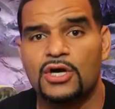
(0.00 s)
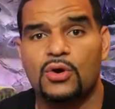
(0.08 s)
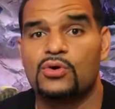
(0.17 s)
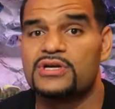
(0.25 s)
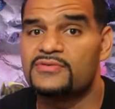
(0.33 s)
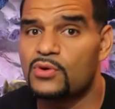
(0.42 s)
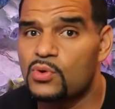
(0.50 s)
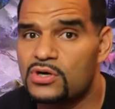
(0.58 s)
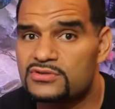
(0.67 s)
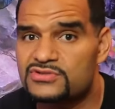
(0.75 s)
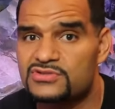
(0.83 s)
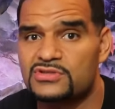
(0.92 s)
Or even
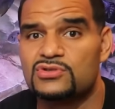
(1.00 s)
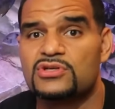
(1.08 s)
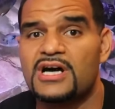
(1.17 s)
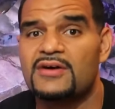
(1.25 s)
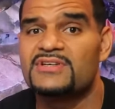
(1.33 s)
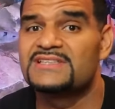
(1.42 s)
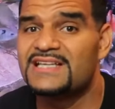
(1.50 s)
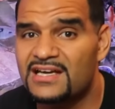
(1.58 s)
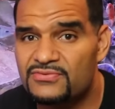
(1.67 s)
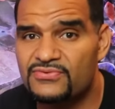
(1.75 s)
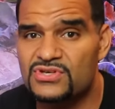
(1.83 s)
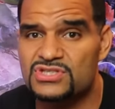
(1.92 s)
worse, you could have a
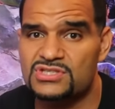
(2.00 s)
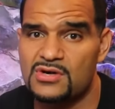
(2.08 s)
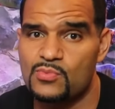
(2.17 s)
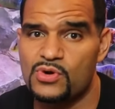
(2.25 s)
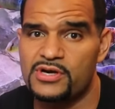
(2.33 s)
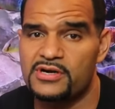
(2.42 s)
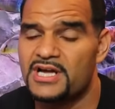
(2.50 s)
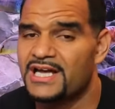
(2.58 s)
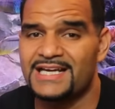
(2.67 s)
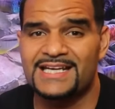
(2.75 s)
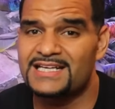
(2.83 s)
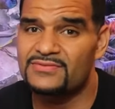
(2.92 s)
dead fish somewhere
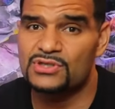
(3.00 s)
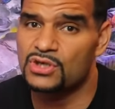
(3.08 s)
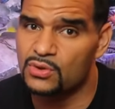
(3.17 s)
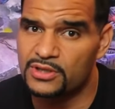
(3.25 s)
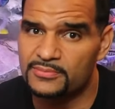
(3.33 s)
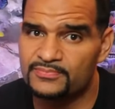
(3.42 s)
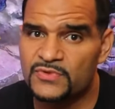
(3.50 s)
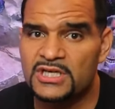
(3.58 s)
and not even know it.